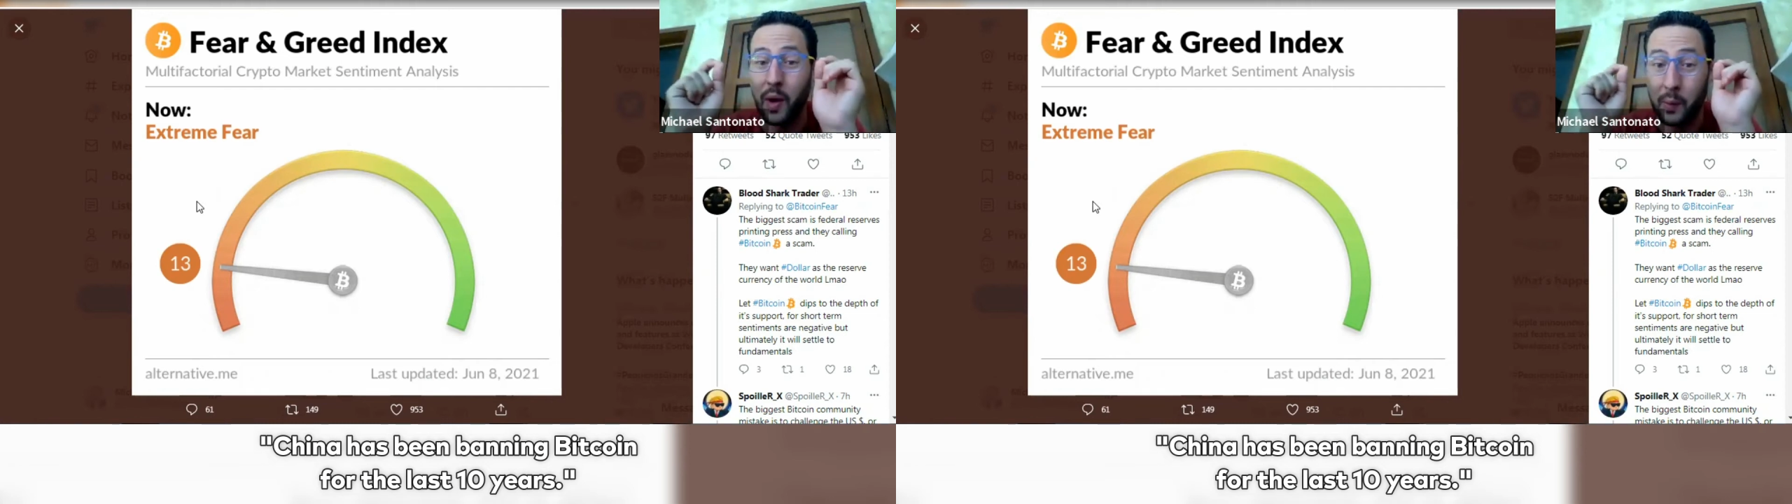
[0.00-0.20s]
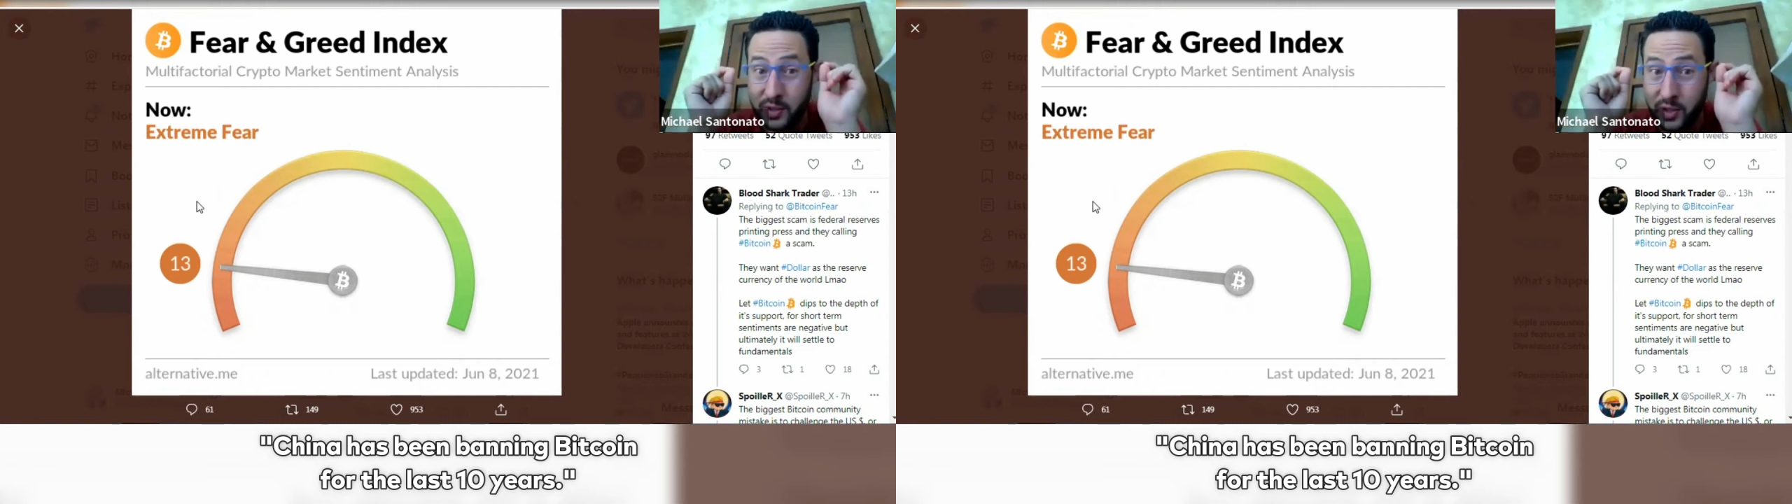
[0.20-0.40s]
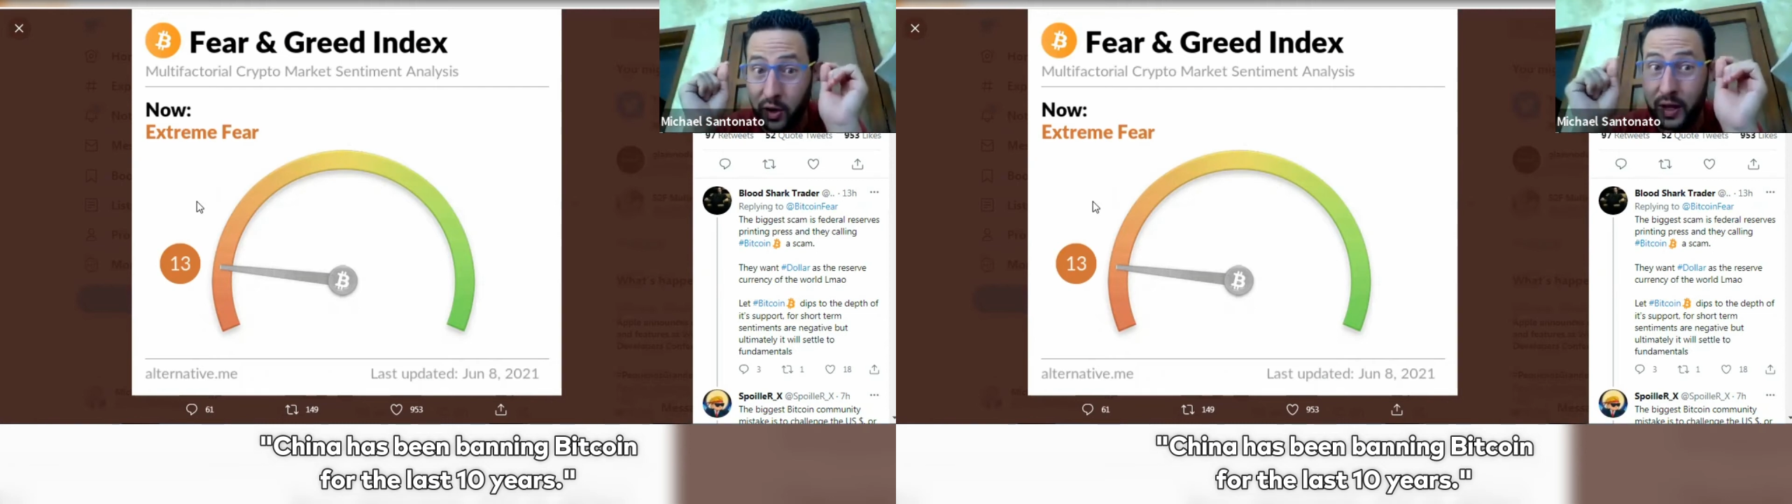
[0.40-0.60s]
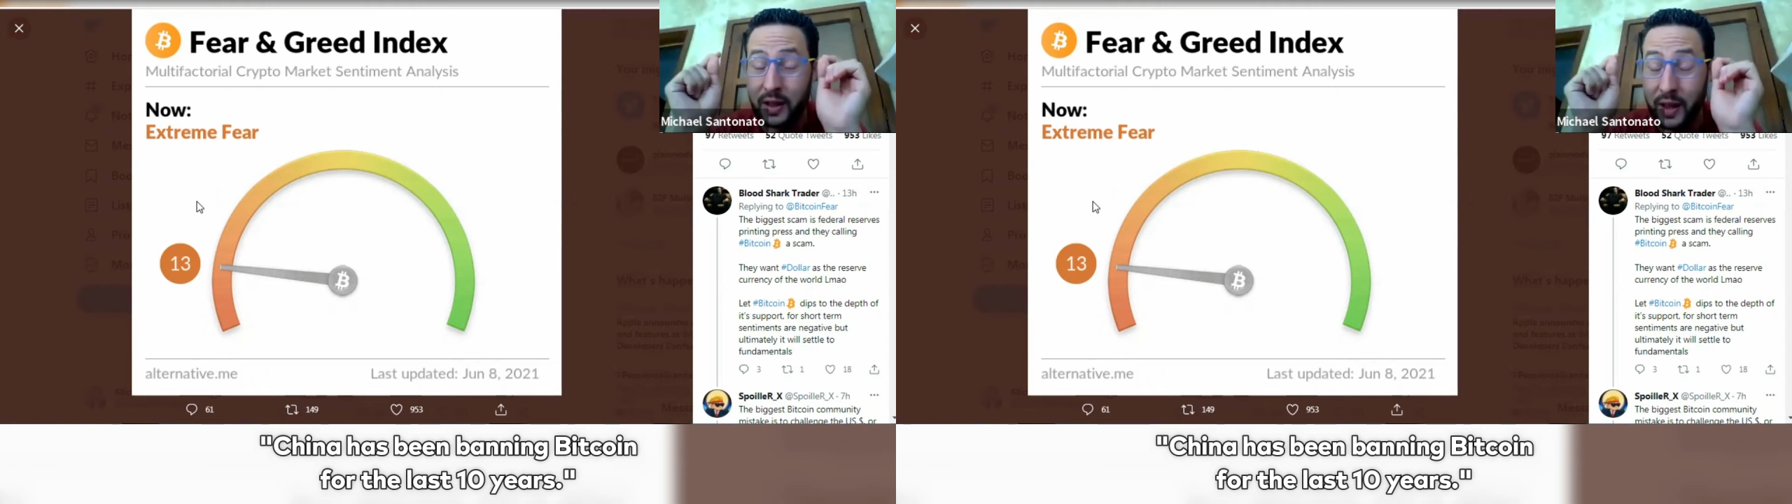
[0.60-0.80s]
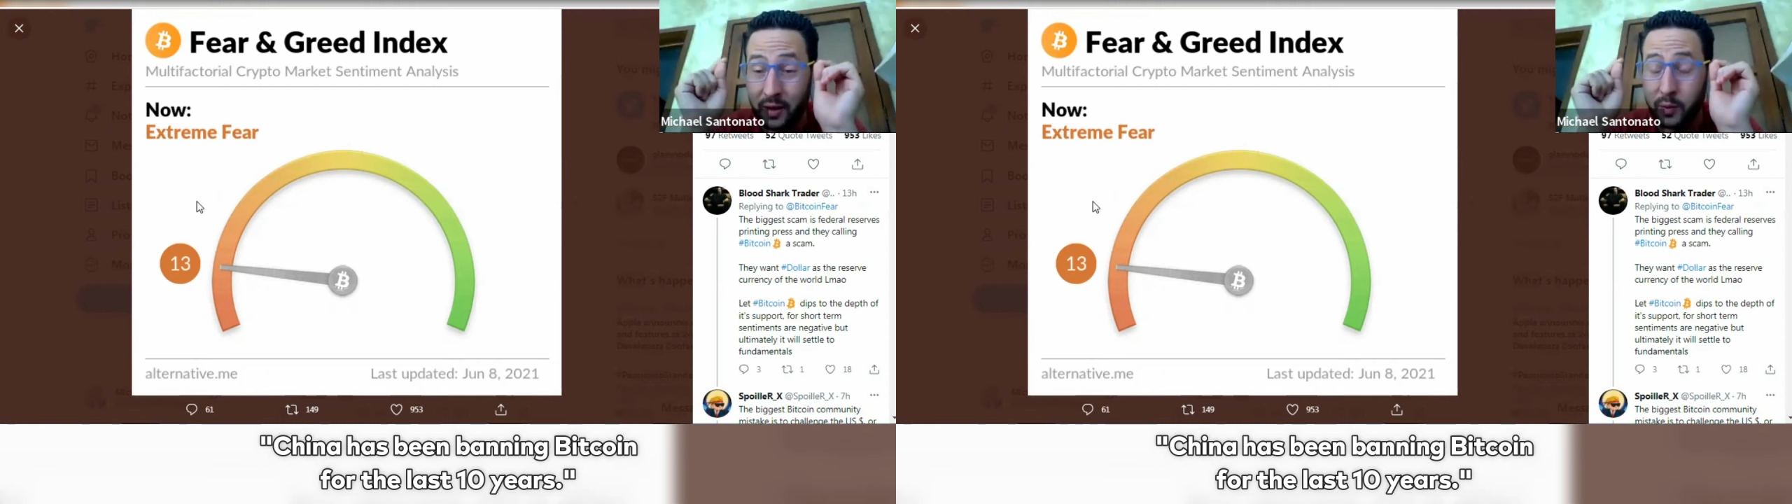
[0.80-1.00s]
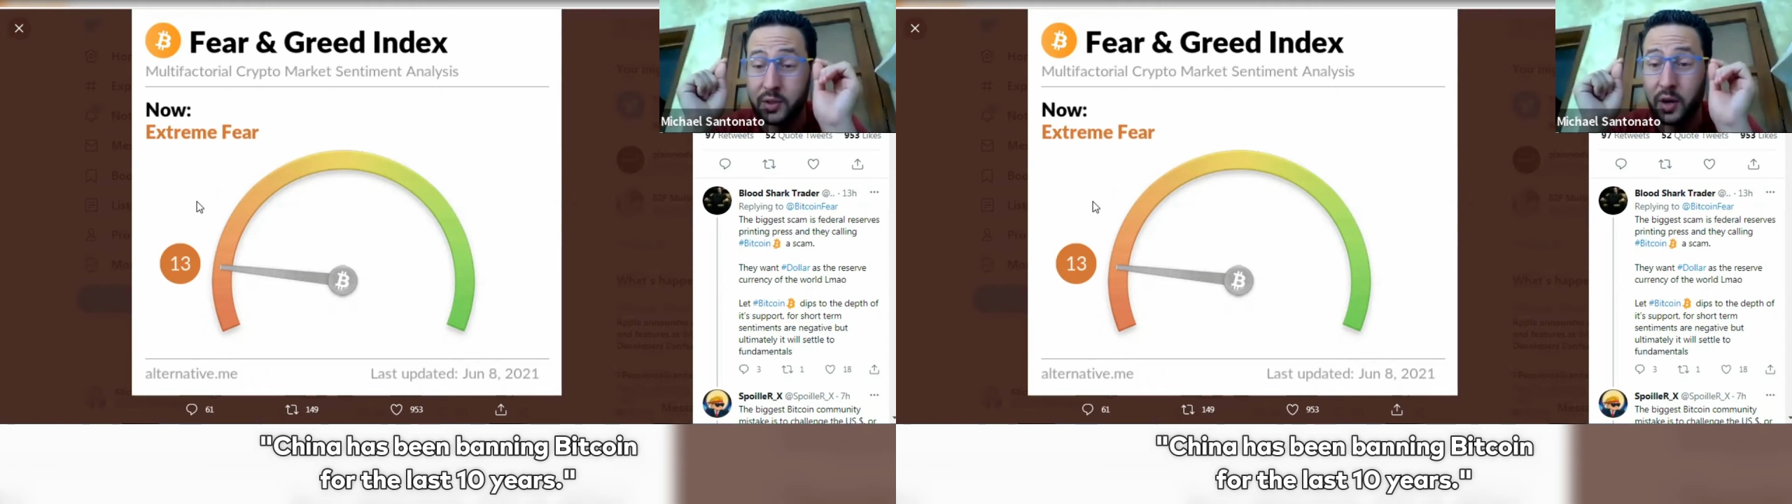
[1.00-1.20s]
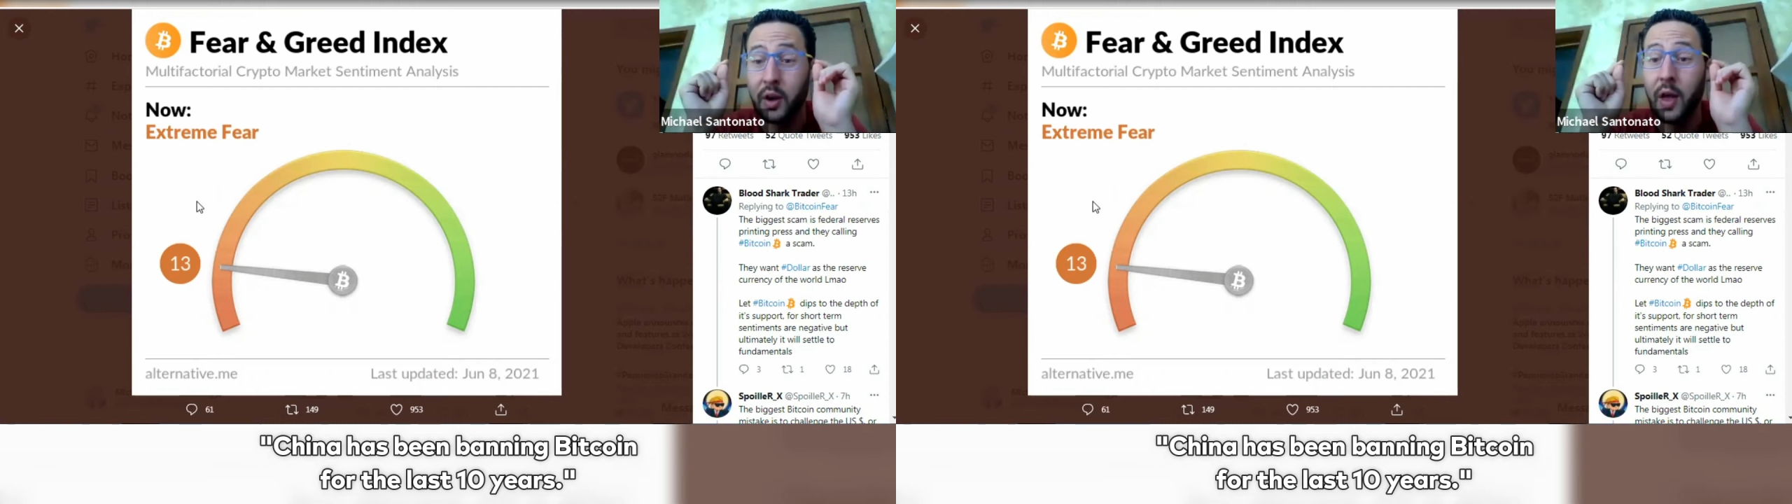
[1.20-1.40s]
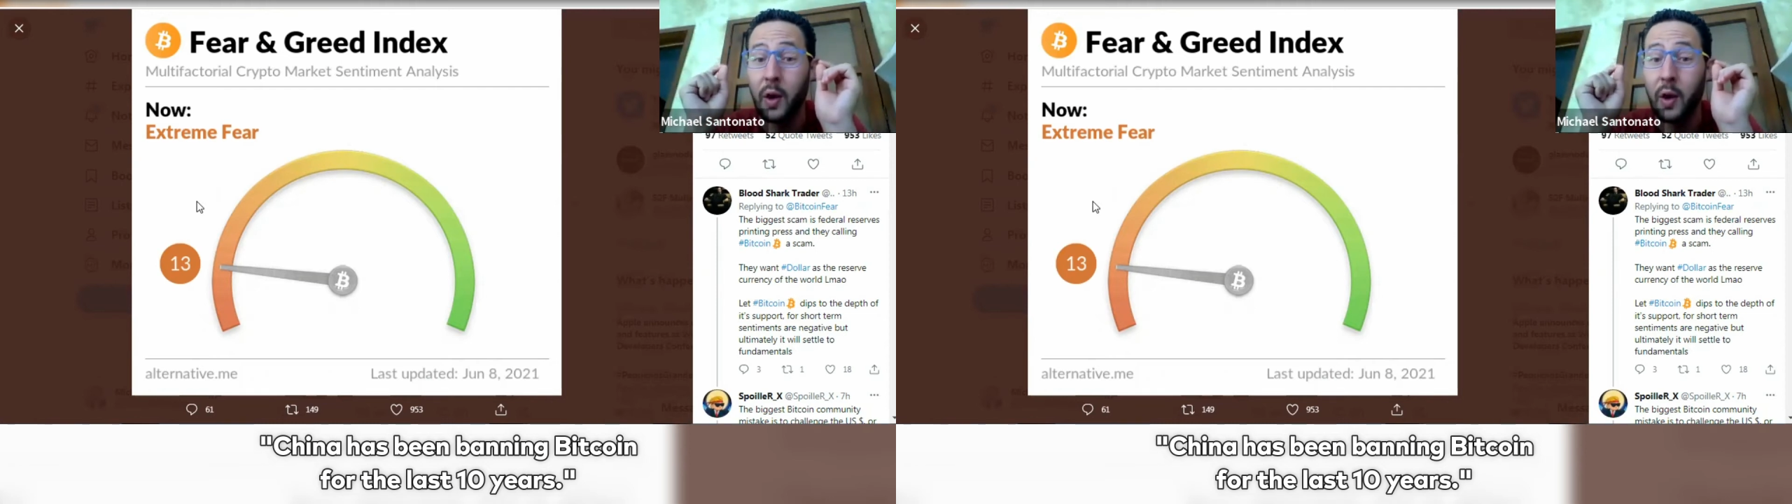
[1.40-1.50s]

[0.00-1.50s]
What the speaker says: which are